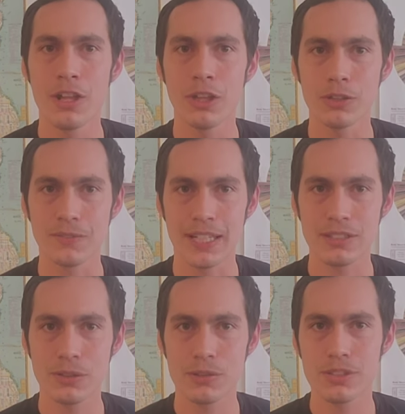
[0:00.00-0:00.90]
Los
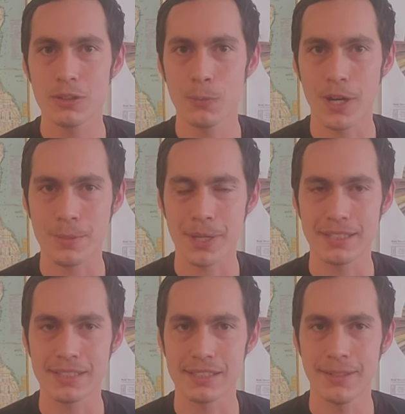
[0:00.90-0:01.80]
Vascos Wash
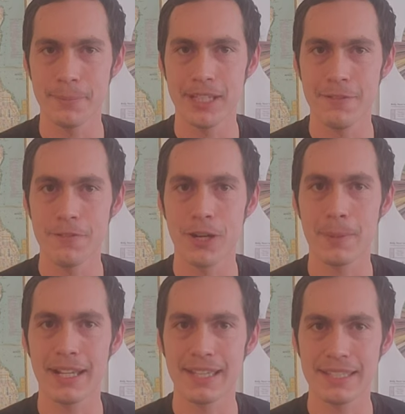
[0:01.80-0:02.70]
Process Colombia
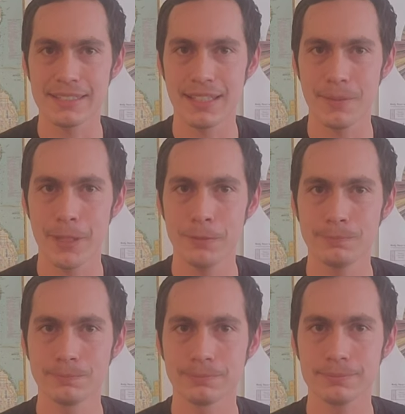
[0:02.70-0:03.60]
from Kiss the Hippo.
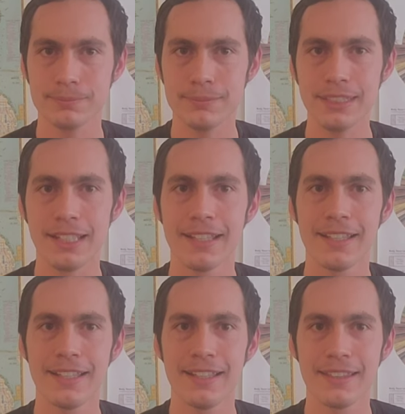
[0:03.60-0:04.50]

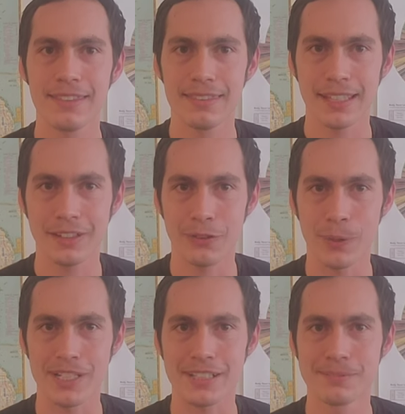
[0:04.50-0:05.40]
Thank you for
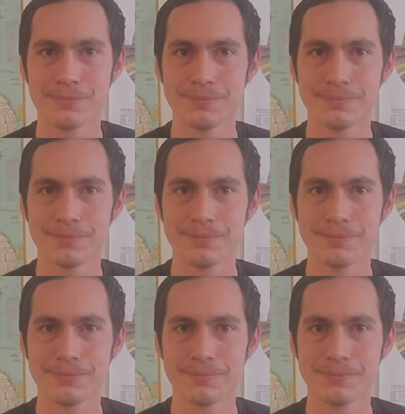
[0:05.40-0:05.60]
watching.